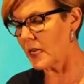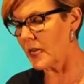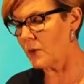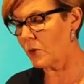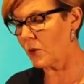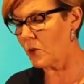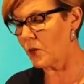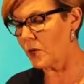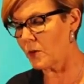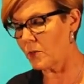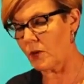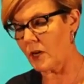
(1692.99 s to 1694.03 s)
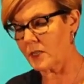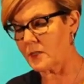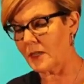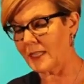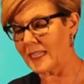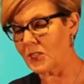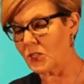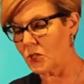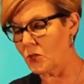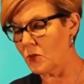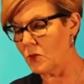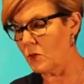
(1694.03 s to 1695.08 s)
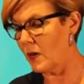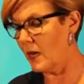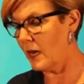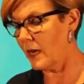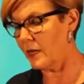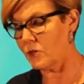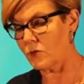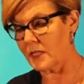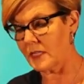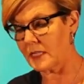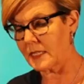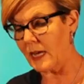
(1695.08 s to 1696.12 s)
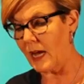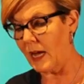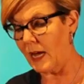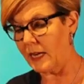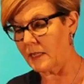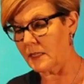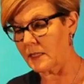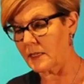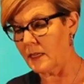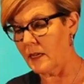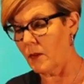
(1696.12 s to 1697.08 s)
he recorded approximately 200 sides,